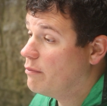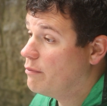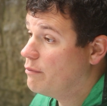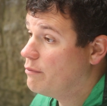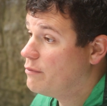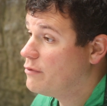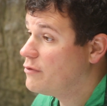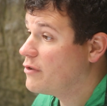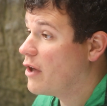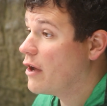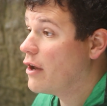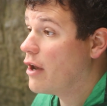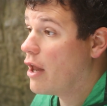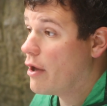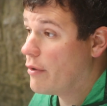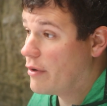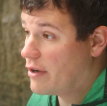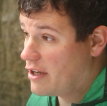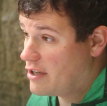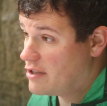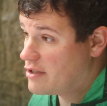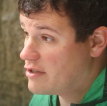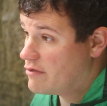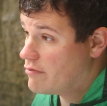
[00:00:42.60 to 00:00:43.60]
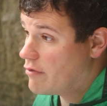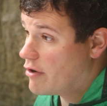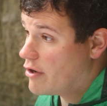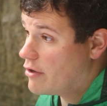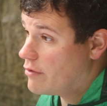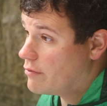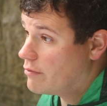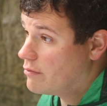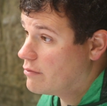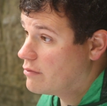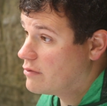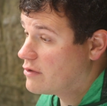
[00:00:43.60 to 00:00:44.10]
solo an easy
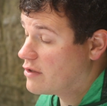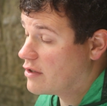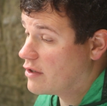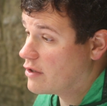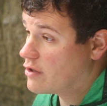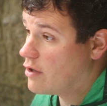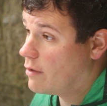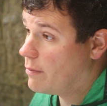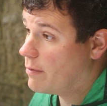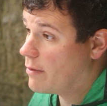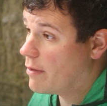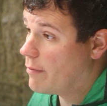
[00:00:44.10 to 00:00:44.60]
route to the top